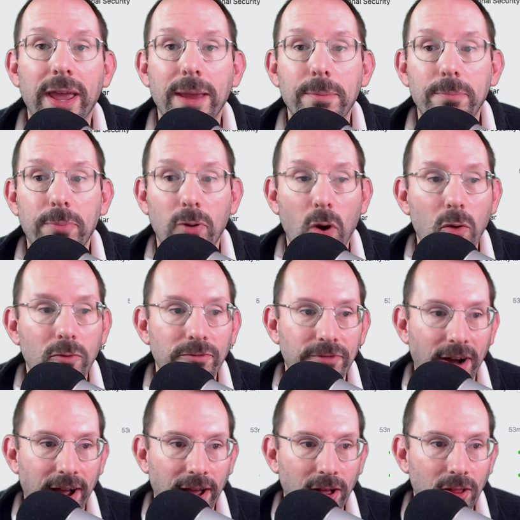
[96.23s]
a
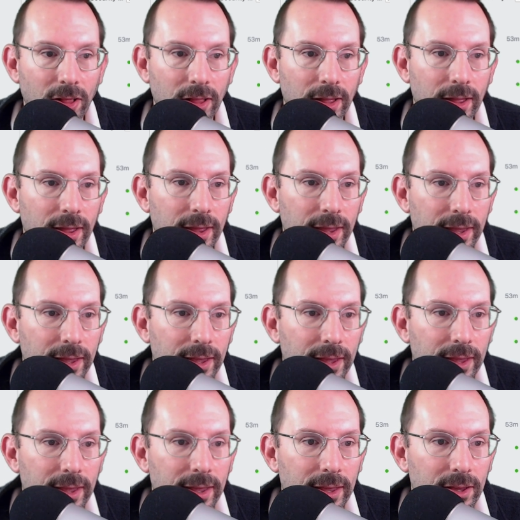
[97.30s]
profile.
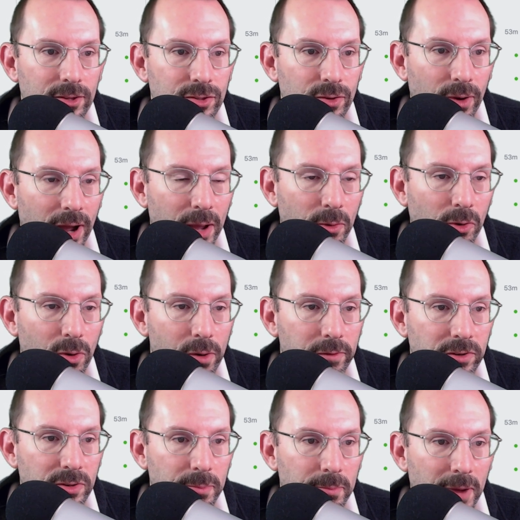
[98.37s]
So I will go over
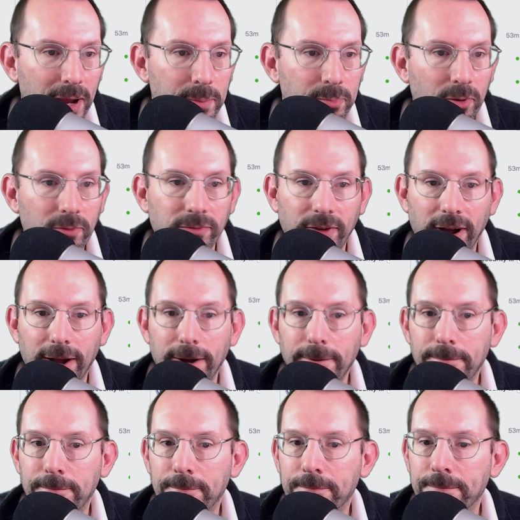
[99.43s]
to my profile,
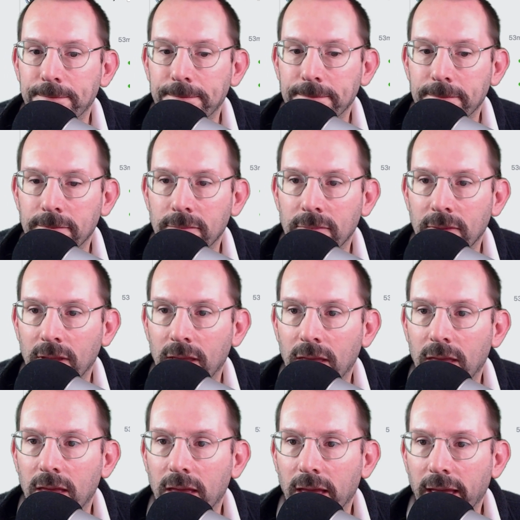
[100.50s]

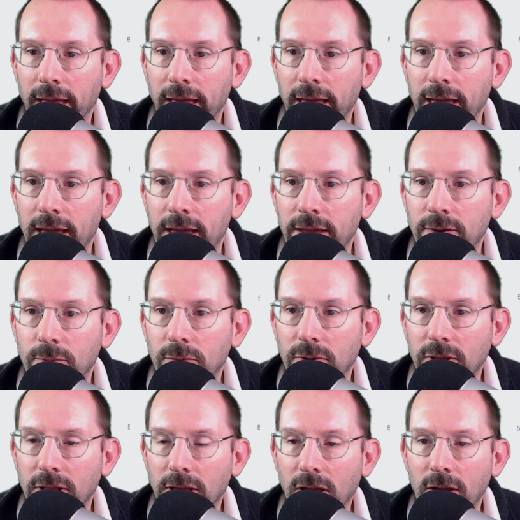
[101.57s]
and we'll
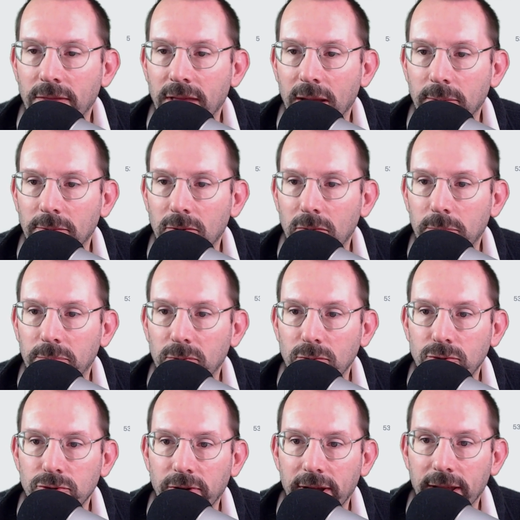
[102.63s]
click on that little blue
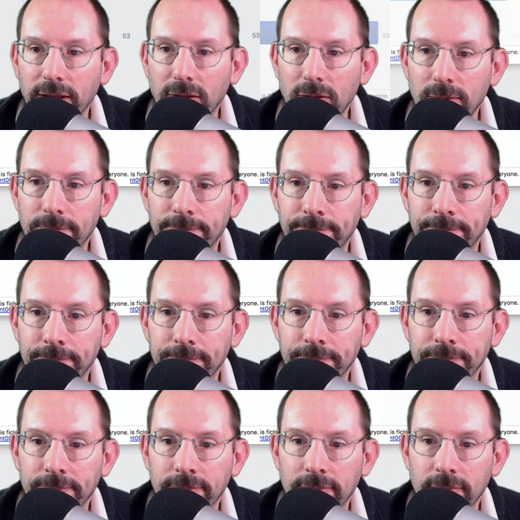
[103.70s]
triangle.
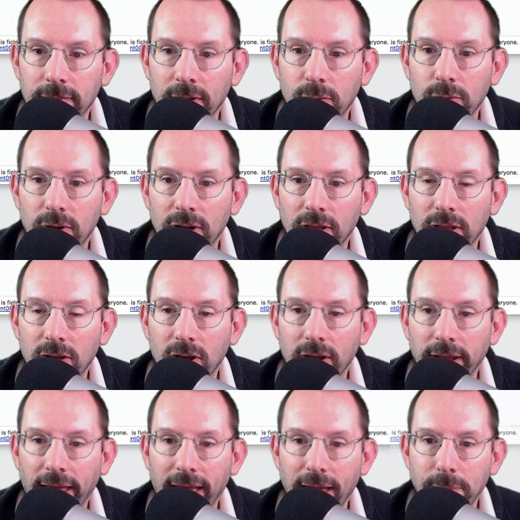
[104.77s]
And we're going to click on
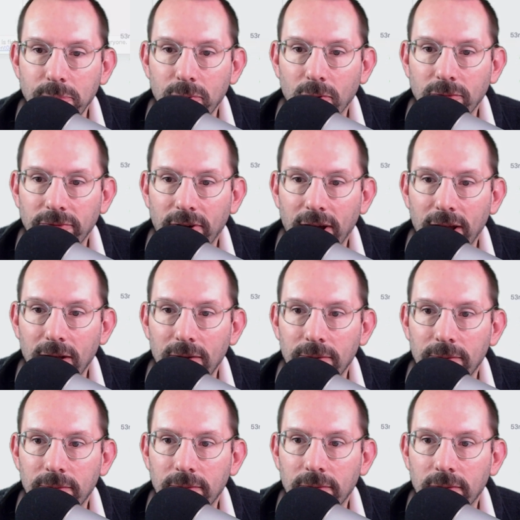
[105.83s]
Add Profile,
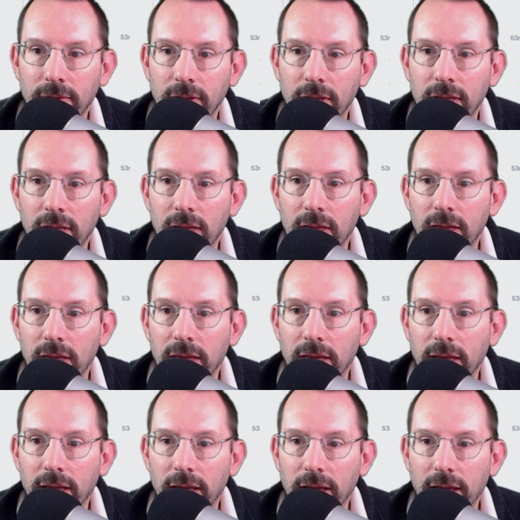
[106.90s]

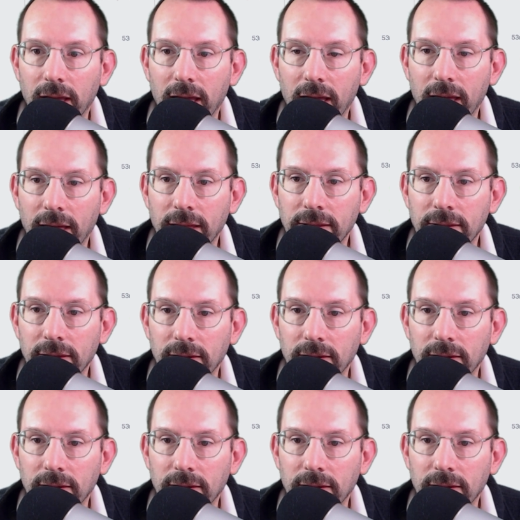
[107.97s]
and